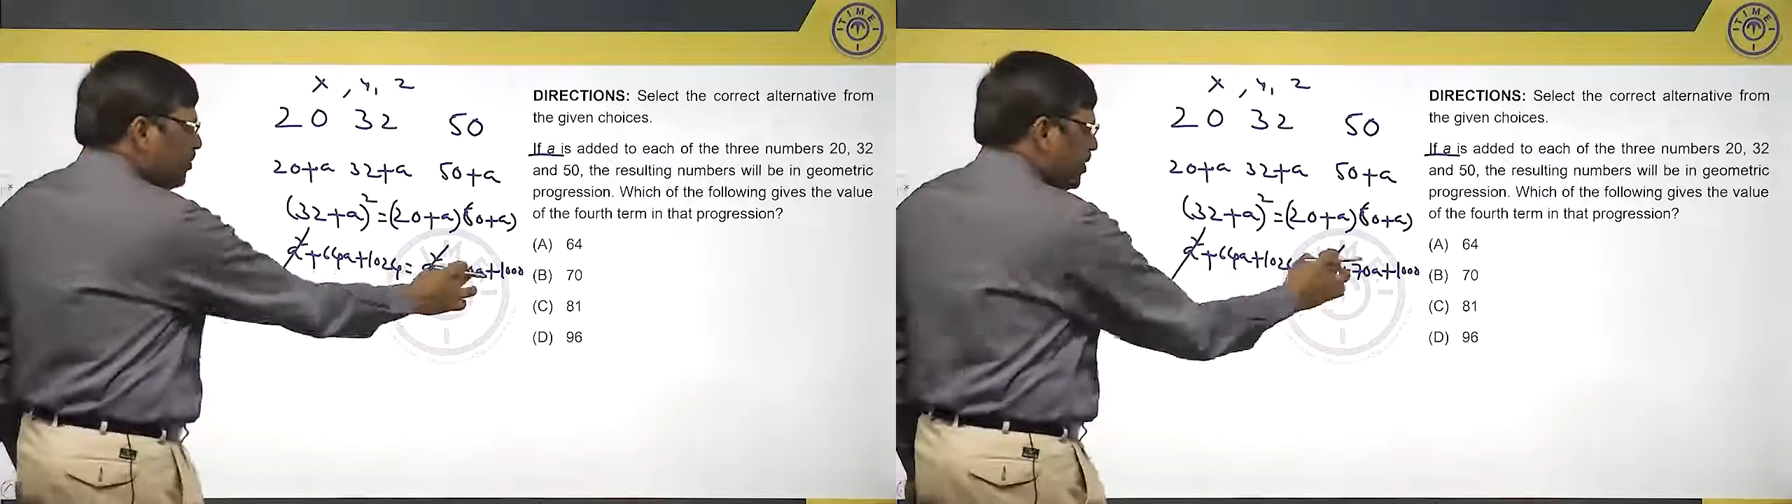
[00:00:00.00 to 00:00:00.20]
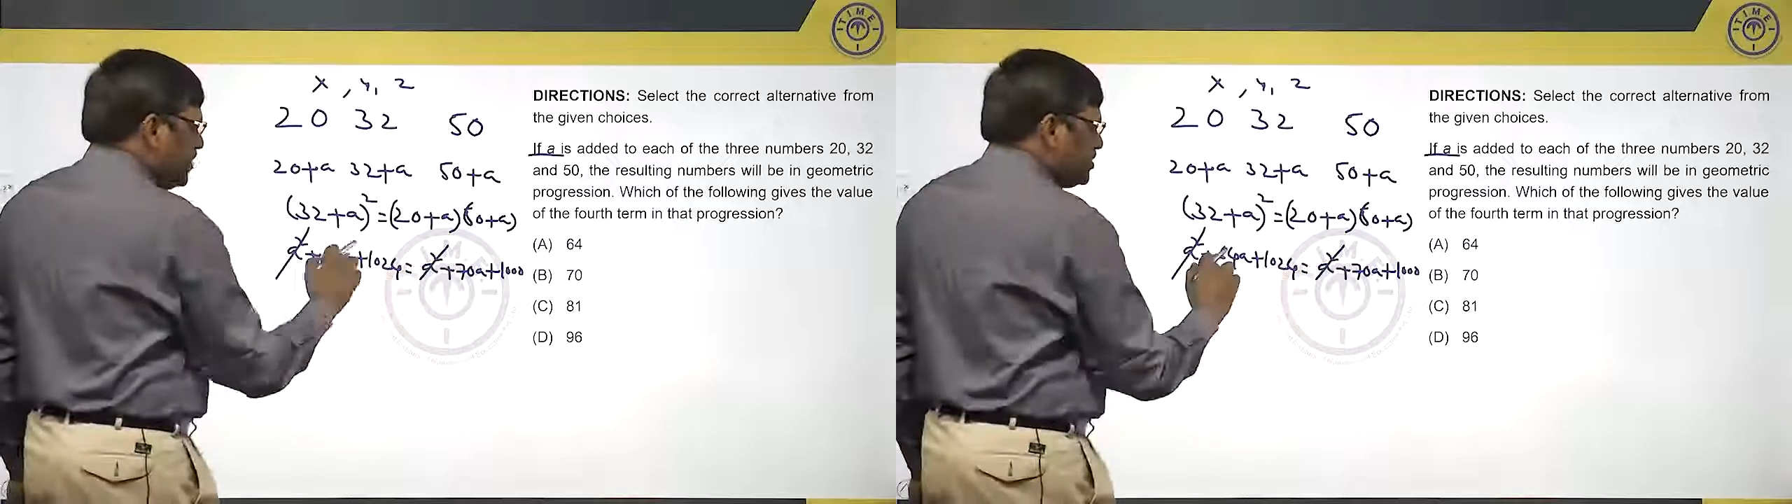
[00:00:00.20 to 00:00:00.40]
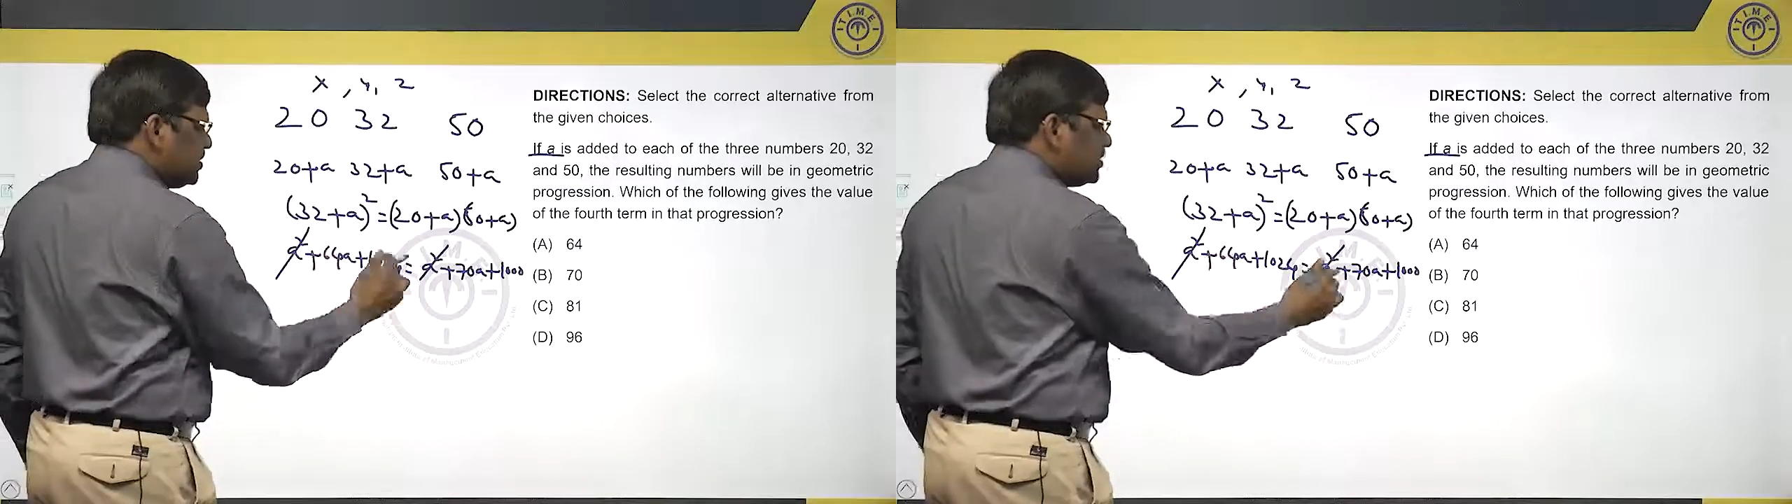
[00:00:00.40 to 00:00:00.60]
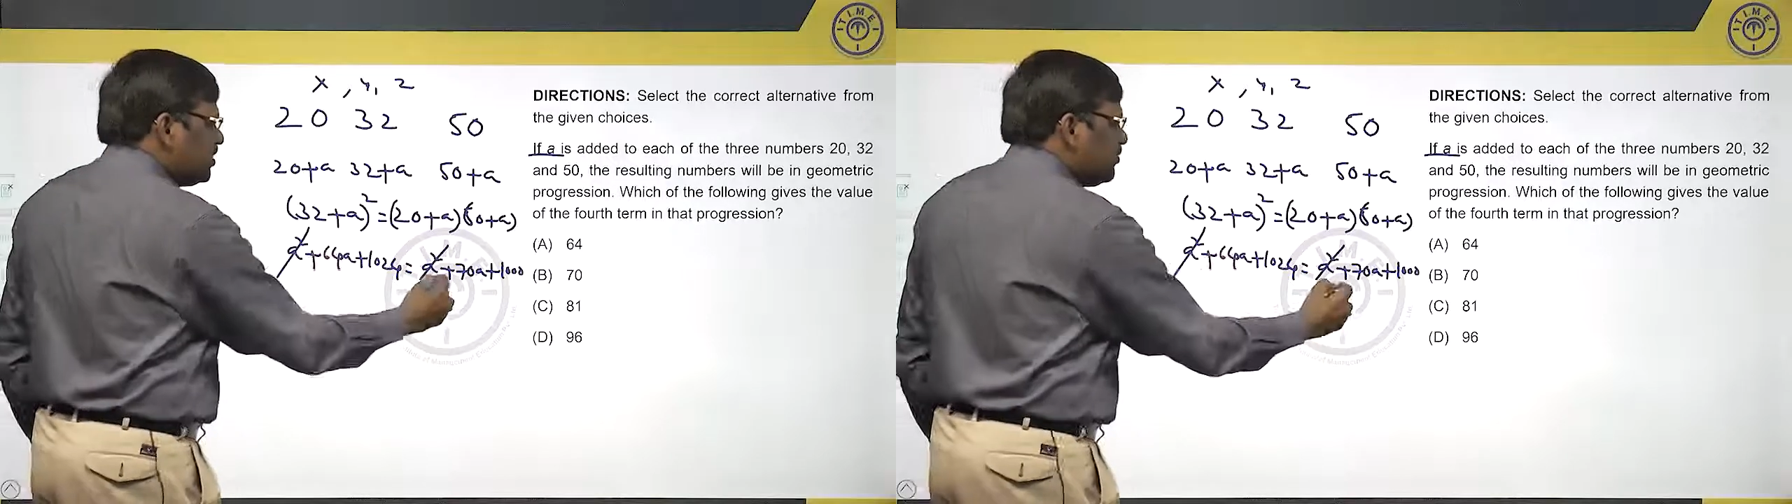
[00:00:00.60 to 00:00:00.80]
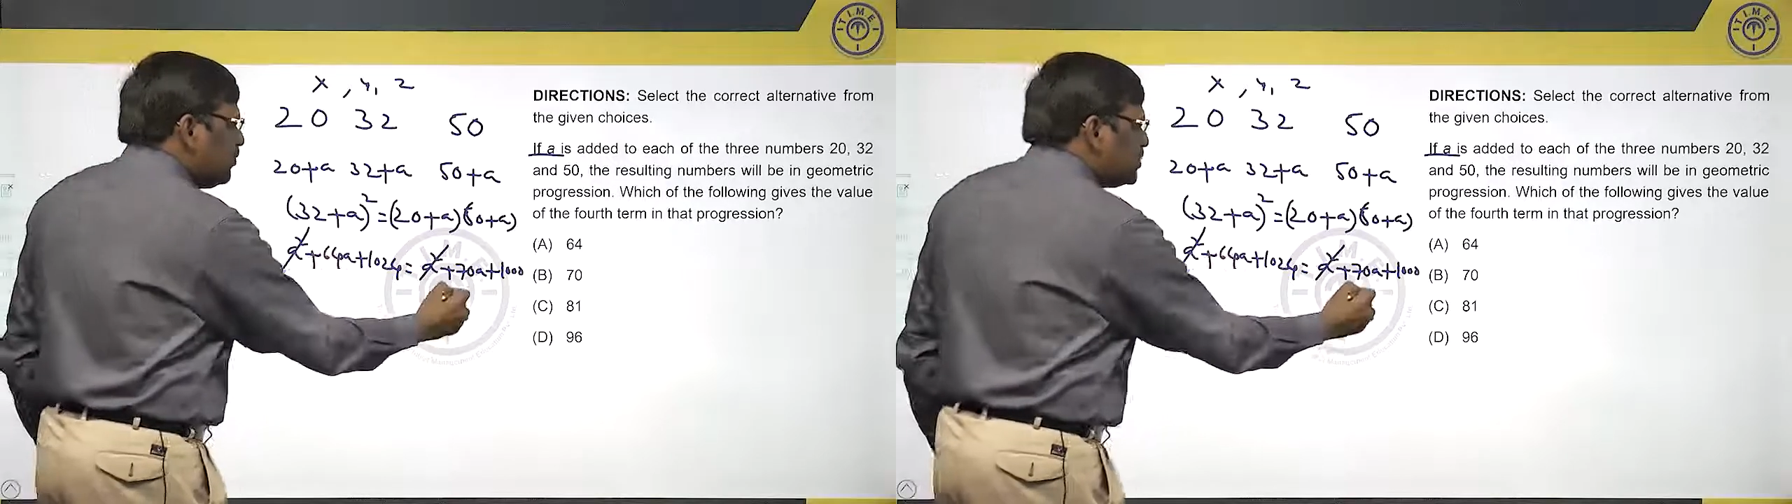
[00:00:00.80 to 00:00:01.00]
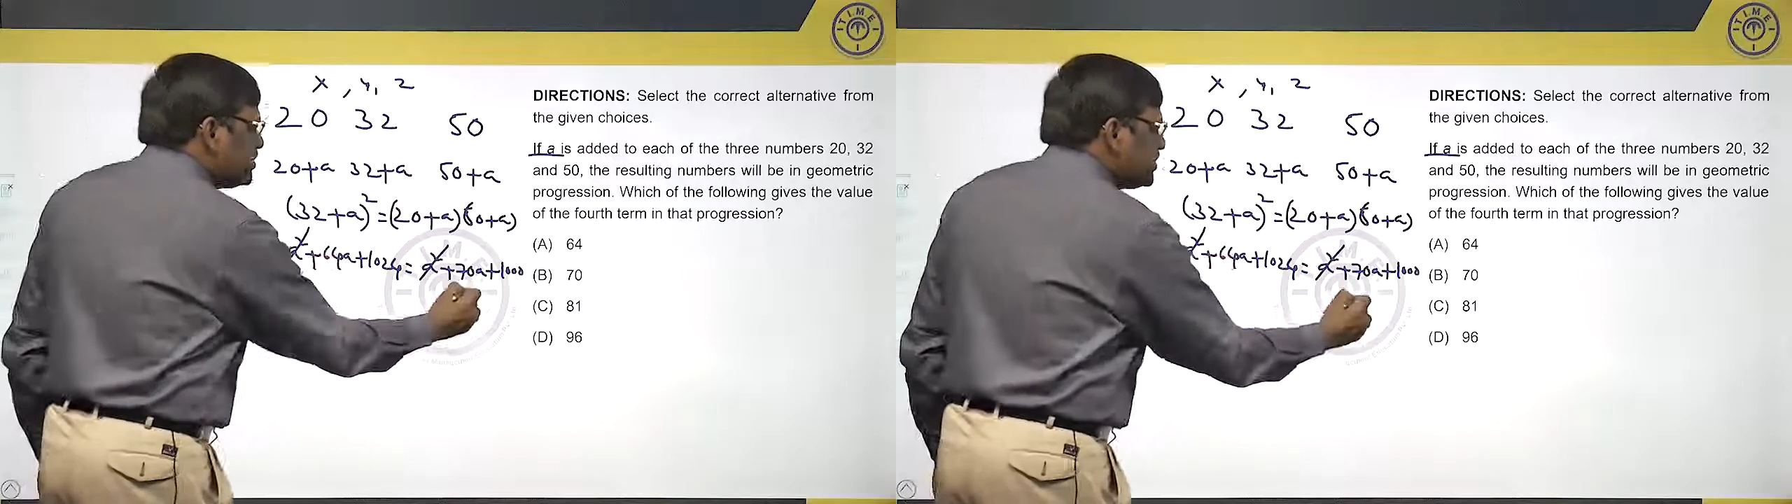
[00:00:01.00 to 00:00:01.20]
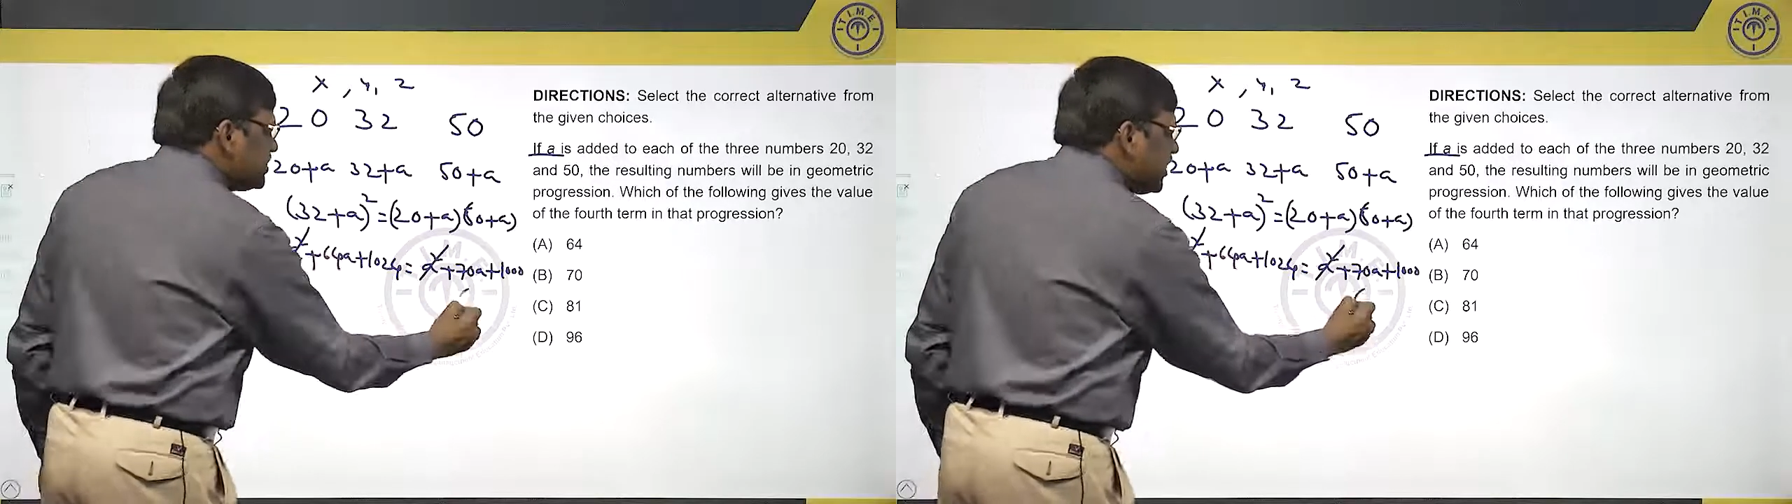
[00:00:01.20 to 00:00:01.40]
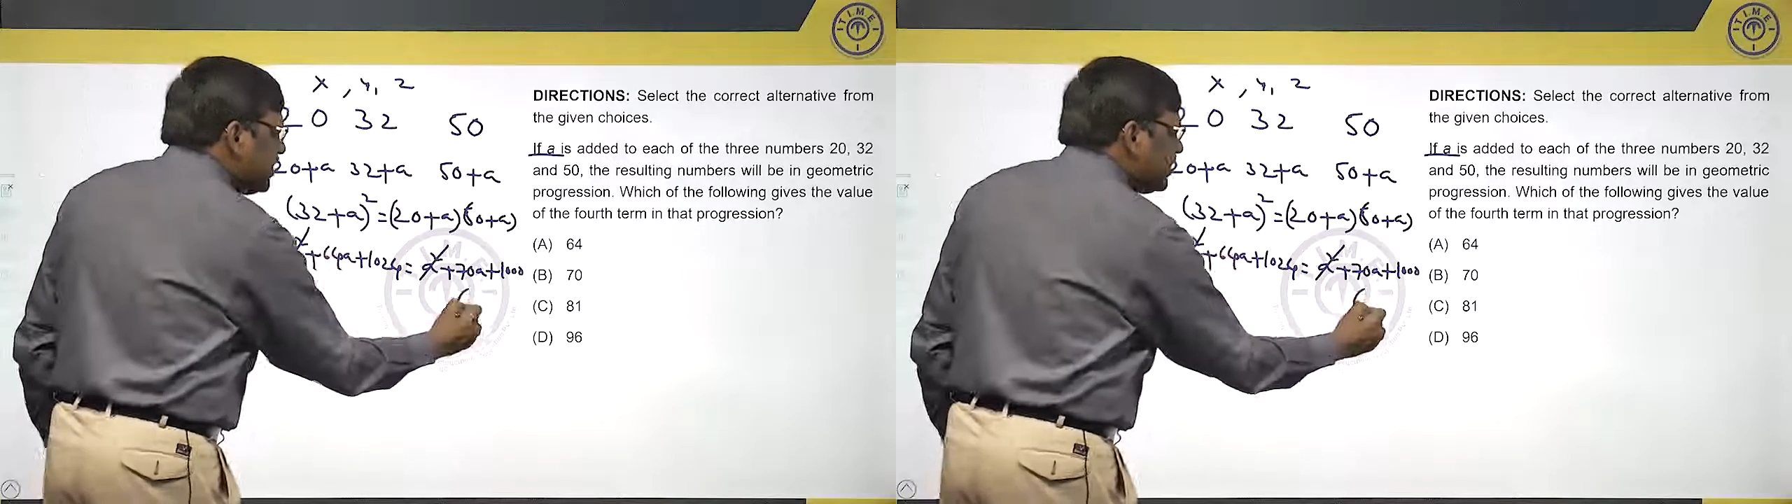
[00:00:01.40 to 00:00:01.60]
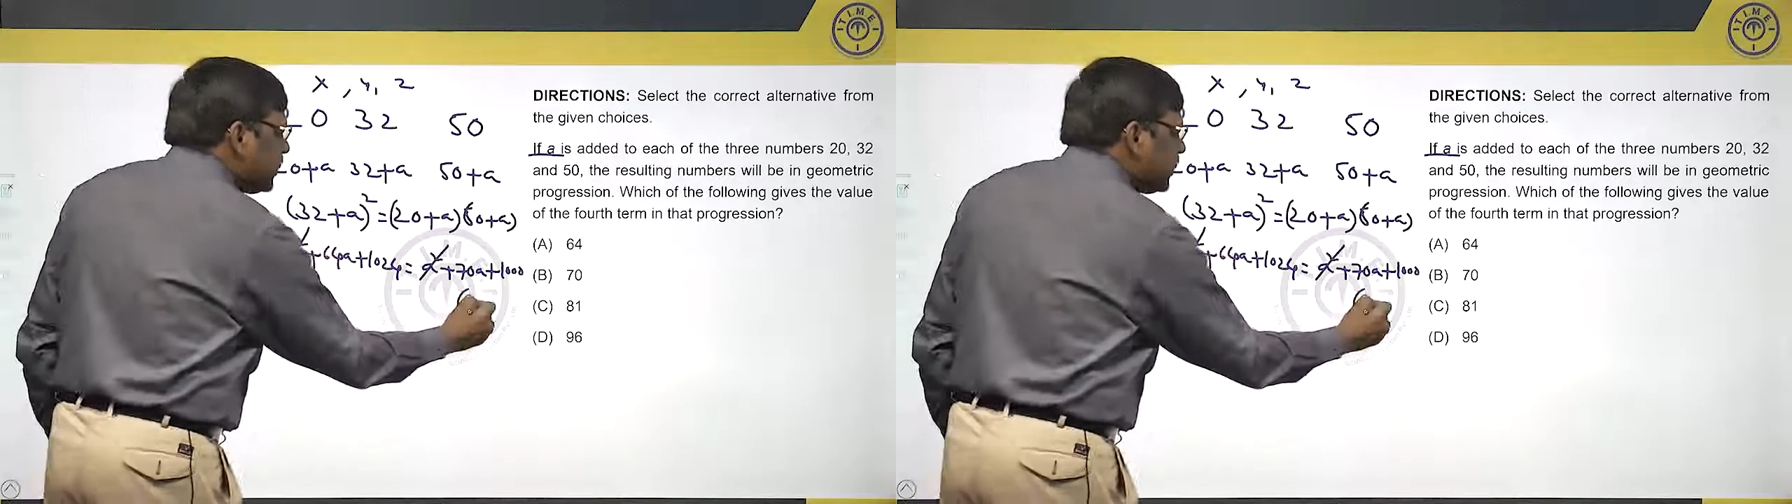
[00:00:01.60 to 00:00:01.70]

minus 64 6a